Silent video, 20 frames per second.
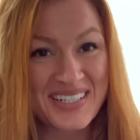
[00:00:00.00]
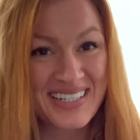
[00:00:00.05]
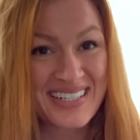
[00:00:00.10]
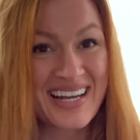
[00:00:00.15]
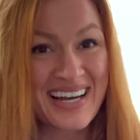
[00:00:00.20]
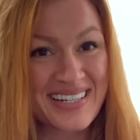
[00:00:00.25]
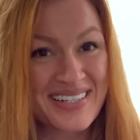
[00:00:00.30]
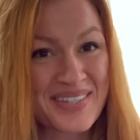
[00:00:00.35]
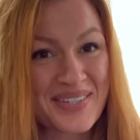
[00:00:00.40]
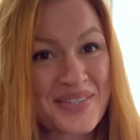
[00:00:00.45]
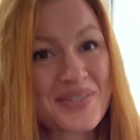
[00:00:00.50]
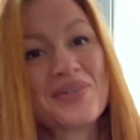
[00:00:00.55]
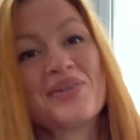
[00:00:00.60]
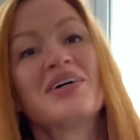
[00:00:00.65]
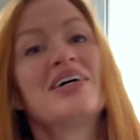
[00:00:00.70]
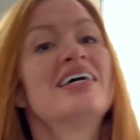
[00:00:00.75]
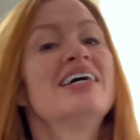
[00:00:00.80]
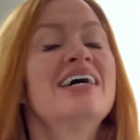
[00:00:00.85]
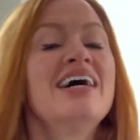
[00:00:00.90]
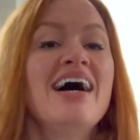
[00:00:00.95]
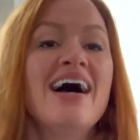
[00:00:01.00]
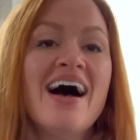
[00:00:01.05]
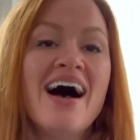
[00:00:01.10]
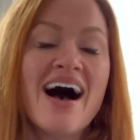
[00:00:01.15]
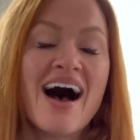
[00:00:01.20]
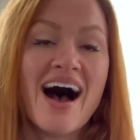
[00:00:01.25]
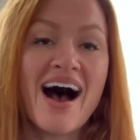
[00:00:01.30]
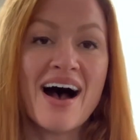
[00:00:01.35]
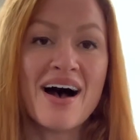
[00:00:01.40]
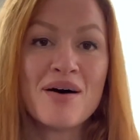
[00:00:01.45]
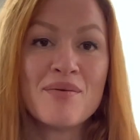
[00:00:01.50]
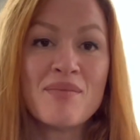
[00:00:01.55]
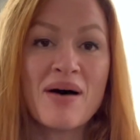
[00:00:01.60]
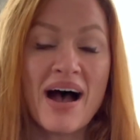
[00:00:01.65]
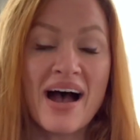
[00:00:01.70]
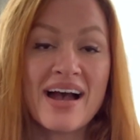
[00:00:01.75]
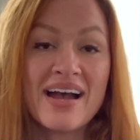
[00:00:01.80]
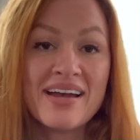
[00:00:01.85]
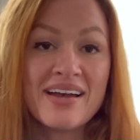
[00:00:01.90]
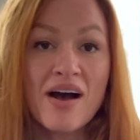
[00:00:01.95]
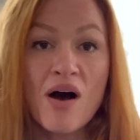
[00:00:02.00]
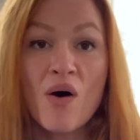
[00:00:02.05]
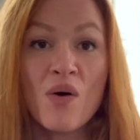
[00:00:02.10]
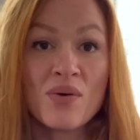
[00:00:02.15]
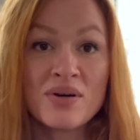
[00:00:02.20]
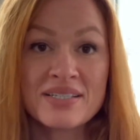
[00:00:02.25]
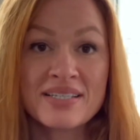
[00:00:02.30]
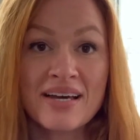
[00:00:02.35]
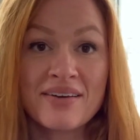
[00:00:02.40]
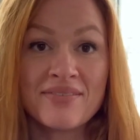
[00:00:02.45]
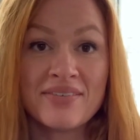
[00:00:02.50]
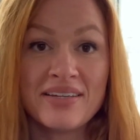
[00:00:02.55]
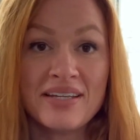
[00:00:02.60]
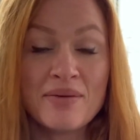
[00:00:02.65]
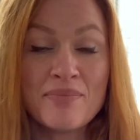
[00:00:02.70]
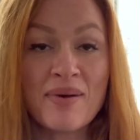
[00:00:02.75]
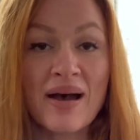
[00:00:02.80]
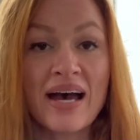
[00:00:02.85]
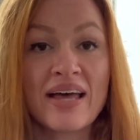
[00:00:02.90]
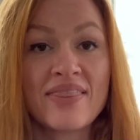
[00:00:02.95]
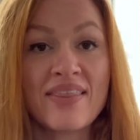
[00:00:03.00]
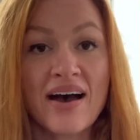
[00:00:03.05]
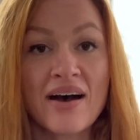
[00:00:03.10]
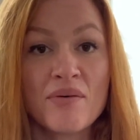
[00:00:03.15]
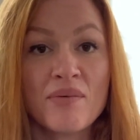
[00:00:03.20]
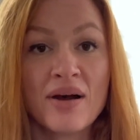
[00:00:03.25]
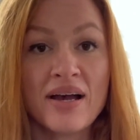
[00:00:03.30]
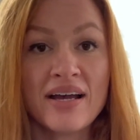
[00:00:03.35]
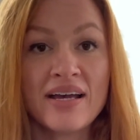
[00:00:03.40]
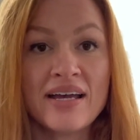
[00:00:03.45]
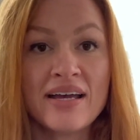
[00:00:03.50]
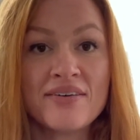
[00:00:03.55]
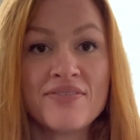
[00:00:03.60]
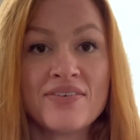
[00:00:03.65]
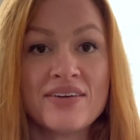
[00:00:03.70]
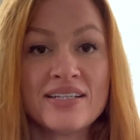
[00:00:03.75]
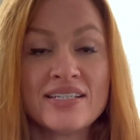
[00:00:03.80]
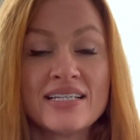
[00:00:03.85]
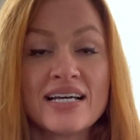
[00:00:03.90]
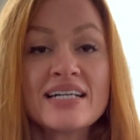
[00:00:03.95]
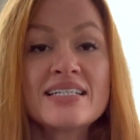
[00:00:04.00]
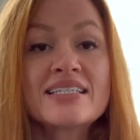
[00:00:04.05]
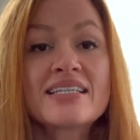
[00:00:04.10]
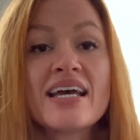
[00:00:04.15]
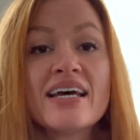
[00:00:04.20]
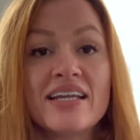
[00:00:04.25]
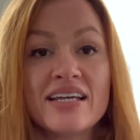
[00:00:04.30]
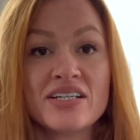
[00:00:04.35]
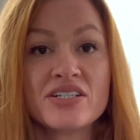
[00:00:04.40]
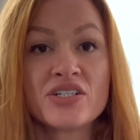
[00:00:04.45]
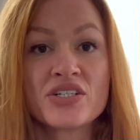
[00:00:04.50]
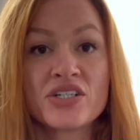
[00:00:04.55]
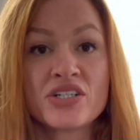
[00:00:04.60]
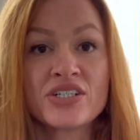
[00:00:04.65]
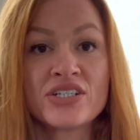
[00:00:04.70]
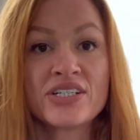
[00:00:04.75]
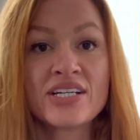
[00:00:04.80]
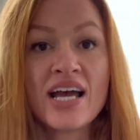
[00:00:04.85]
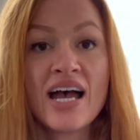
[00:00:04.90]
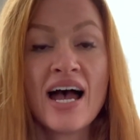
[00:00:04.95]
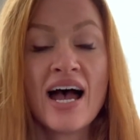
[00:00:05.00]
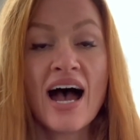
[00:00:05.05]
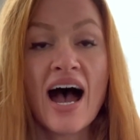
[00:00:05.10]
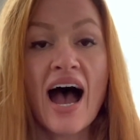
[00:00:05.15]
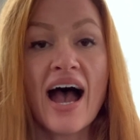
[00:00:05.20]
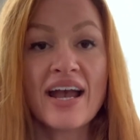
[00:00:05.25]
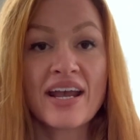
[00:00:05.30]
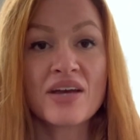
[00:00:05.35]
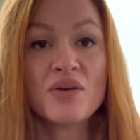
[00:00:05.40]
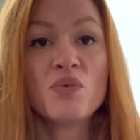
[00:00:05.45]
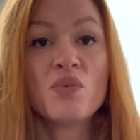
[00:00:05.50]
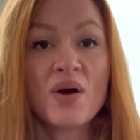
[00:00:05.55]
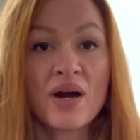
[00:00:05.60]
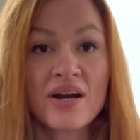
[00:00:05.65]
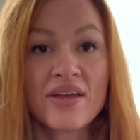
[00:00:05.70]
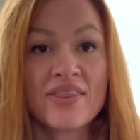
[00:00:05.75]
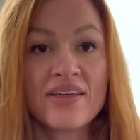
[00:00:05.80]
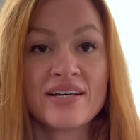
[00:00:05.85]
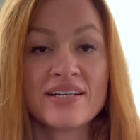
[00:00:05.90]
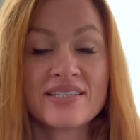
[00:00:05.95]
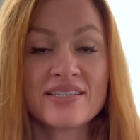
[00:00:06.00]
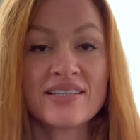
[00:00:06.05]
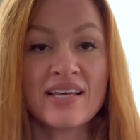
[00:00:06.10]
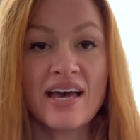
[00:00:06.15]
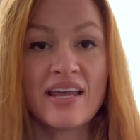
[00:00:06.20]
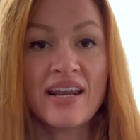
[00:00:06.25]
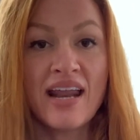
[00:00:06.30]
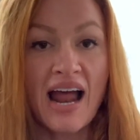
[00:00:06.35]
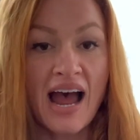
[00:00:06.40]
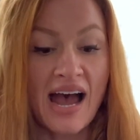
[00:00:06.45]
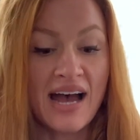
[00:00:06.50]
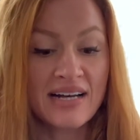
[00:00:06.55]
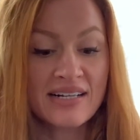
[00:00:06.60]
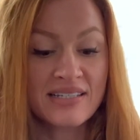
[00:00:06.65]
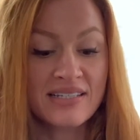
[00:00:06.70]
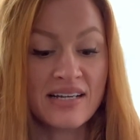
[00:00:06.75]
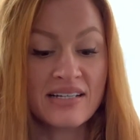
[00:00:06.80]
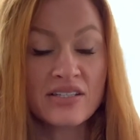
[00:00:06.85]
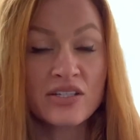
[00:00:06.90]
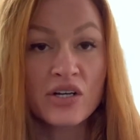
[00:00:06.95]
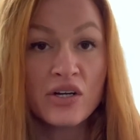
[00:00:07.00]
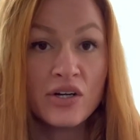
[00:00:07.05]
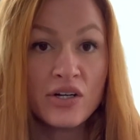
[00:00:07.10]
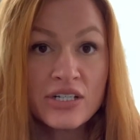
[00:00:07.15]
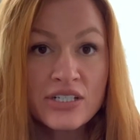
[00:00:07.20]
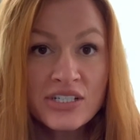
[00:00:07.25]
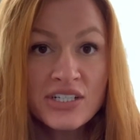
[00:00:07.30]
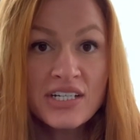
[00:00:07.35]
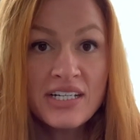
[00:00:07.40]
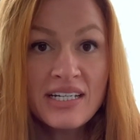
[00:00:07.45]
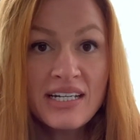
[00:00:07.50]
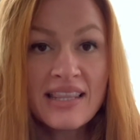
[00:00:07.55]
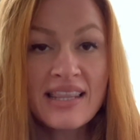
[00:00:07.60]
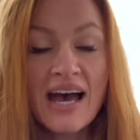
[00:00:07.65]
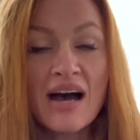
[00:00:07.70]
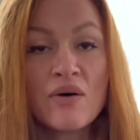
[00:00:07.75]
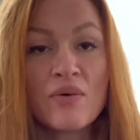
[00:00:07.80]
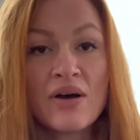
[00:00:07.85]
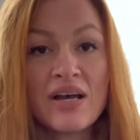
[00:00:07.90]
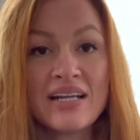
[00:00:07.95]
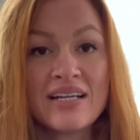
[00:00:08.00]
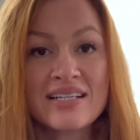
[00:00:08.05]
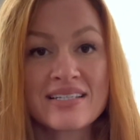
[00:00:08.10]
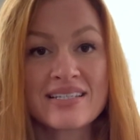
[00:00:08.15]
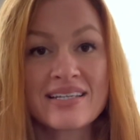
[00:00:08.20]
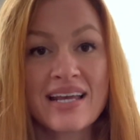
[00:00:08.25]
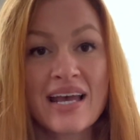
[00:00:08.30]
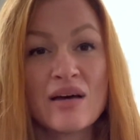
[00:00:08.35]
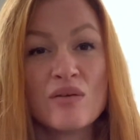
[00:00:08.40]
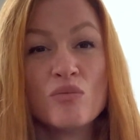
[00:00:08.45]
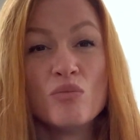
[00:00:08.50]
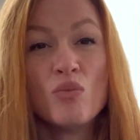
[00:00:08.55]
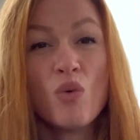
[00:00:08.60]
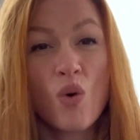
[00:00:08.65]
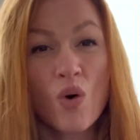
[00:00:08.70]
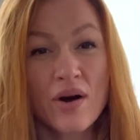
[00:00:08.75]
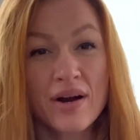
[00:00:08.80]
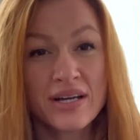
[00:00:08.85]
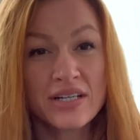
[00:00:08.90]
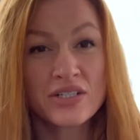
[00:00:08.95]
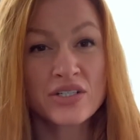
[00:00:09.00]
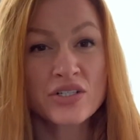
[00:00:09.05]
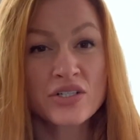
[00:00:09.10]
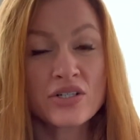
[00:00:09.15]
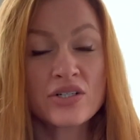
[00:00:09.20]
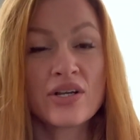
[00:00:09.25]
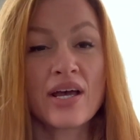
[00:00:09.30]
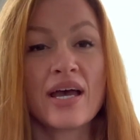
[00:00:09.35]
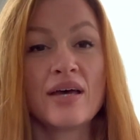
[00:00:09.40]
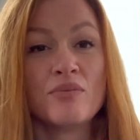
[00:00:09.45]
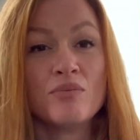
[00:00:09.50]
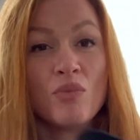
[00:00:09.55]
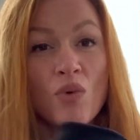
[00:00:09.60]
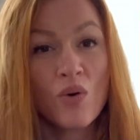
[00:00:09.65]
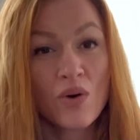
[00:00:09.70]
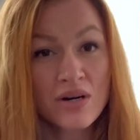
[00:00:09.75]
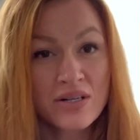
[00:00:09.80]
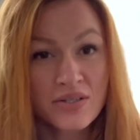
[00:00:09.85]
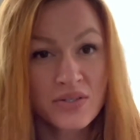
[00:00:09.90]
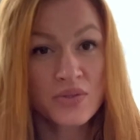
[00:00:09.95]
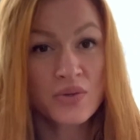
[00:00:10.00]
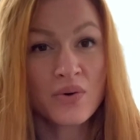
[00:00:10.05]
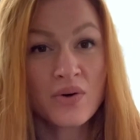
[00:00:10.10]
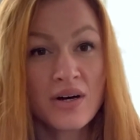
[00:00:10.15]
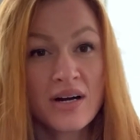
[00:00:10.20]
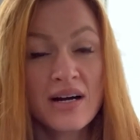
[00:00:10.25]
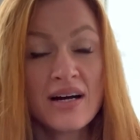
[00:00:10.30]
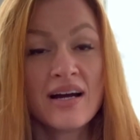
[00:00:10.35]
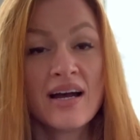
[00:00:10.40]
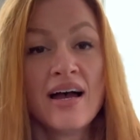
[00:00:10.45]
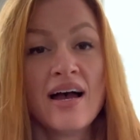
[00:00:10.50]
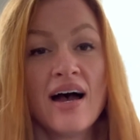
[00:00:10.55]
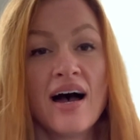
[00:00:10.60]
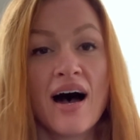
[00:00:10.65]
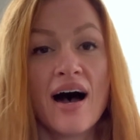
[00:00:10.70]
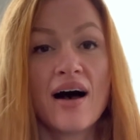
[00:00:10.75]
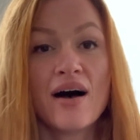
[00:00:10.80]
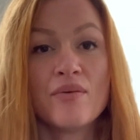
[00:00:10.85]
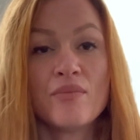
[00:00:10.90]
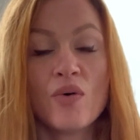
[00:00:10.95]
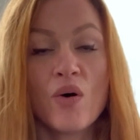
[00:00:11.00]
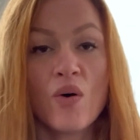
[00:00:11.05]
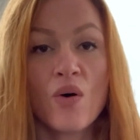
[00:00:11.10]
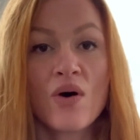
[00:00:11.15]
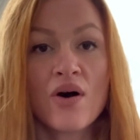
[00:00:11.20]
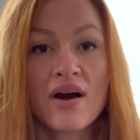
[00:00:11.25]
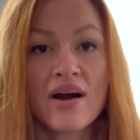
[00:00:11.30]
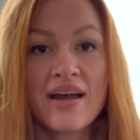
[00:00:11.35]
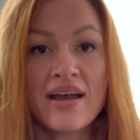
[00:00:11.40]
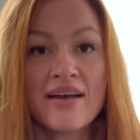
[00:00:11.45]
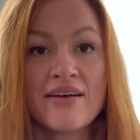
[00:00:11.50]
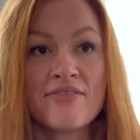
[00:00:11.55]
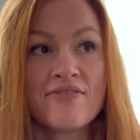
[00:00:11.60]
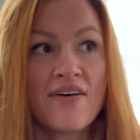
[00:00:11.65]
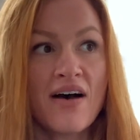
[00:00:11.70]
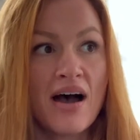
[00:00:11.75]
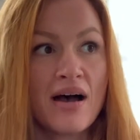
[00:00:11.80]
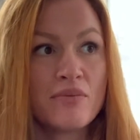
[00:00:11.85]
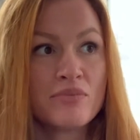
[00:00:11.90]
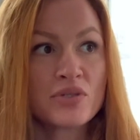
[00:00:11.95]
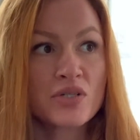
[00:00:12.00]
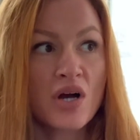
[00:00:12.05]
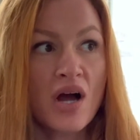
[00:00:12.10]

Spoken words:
gets sore, I always have a knee pad. That way, if it does get injured, I can wear this and it acts as a cushion. That way it doesn't get more injured and more sore. Or if I'm